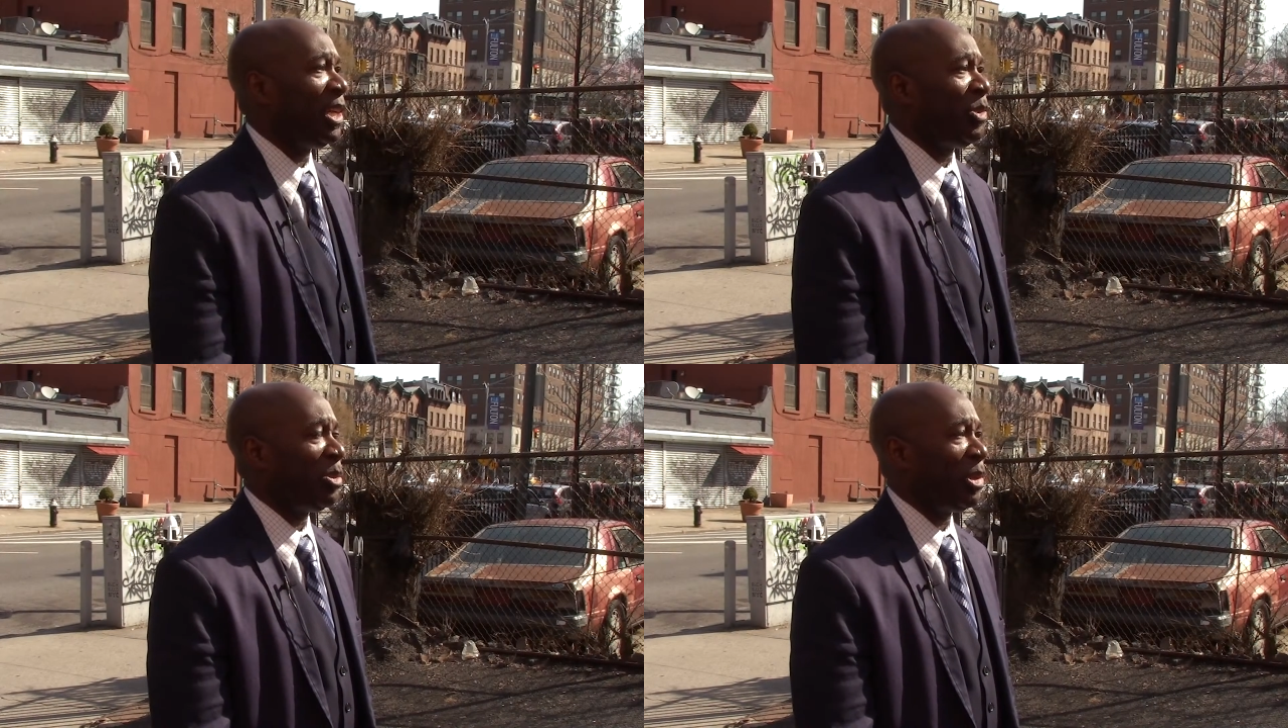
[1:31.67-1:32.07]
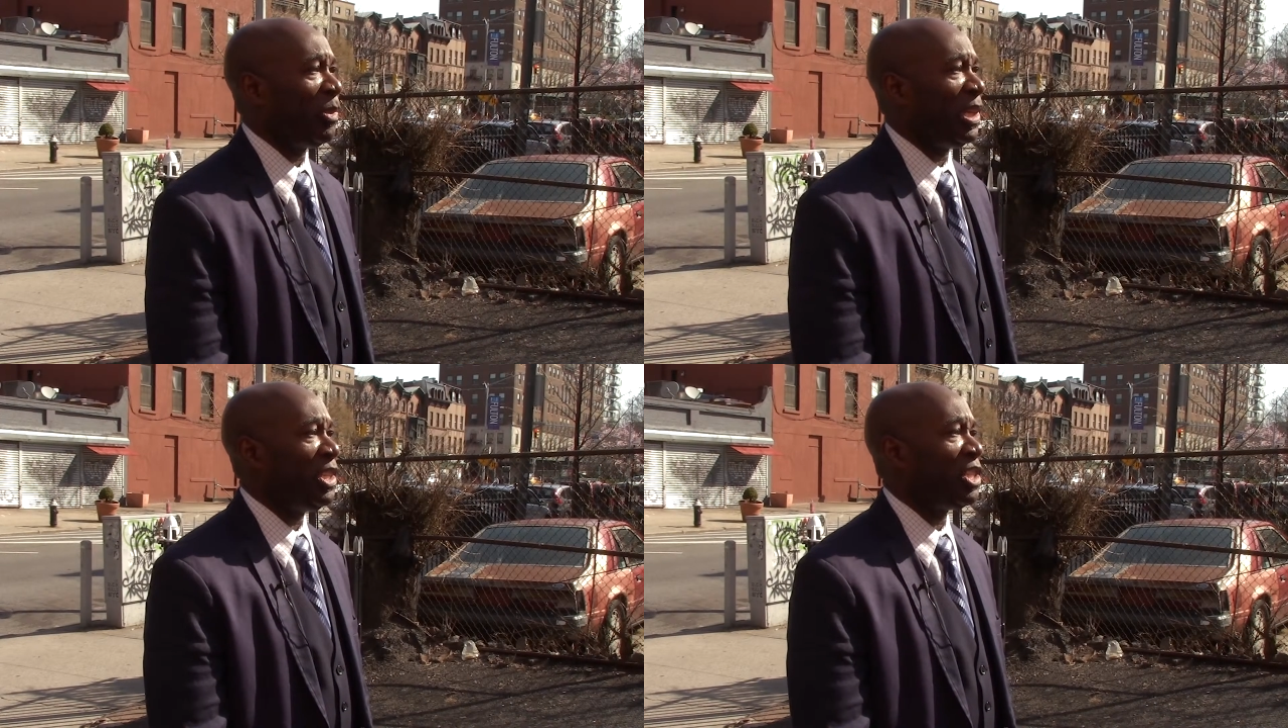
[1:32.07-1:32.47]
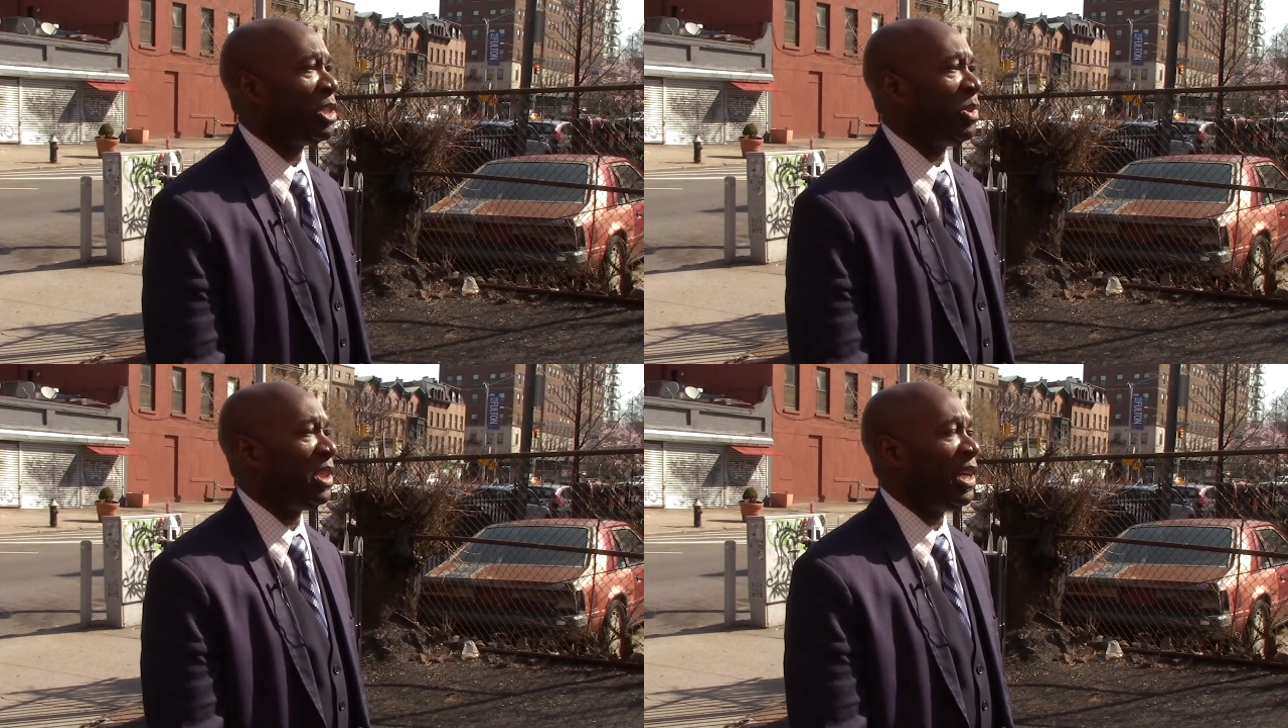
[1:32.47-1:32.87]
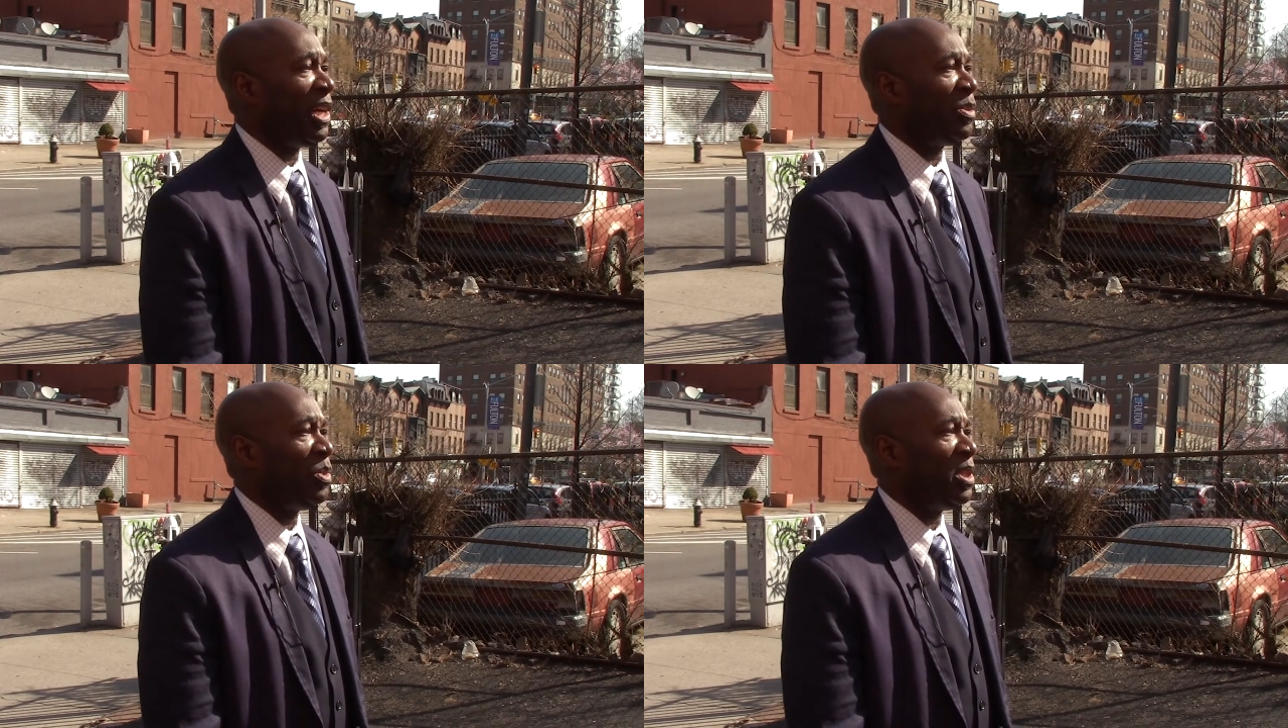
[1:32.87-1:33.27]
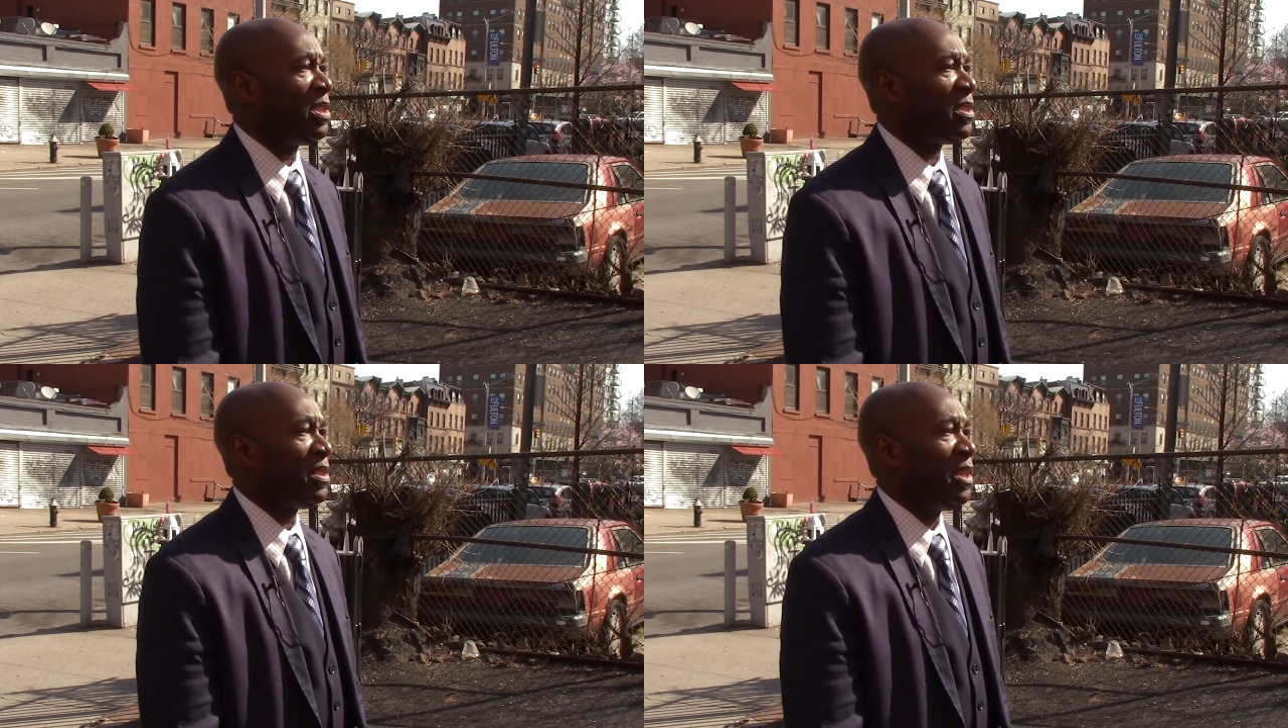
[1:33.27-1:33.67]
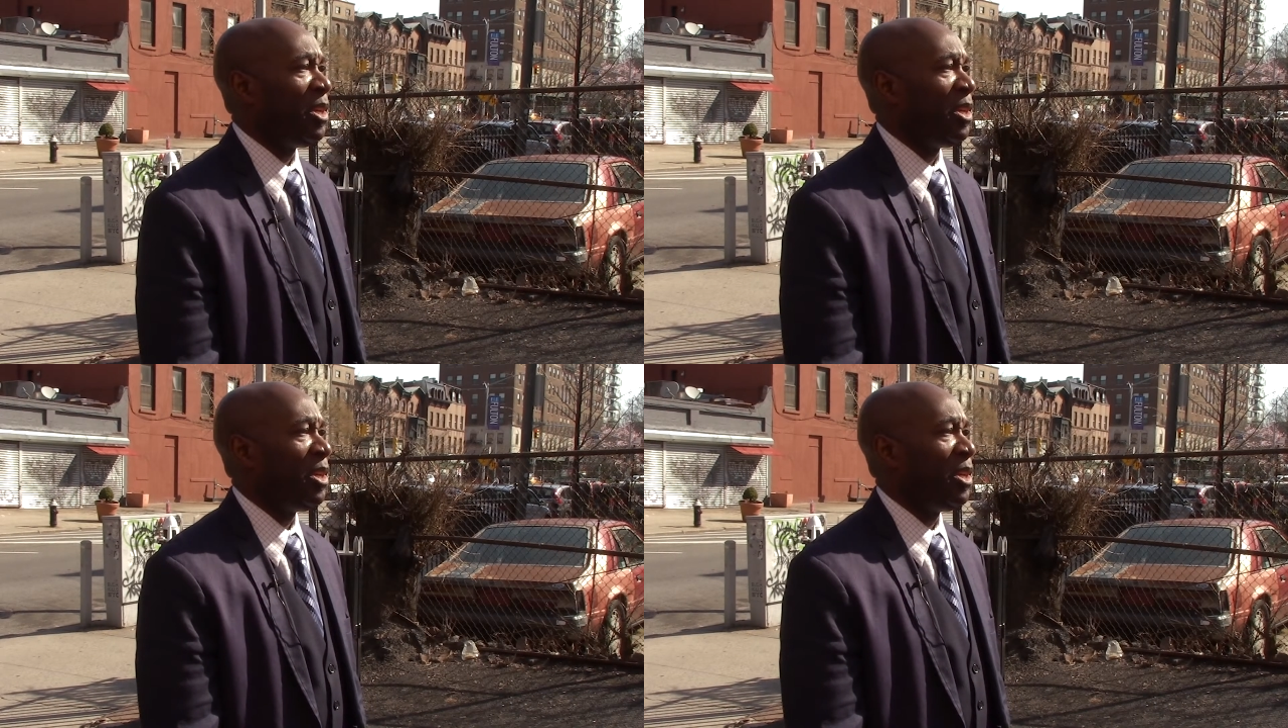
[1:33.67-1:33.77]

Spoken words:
and what my relationship with God was.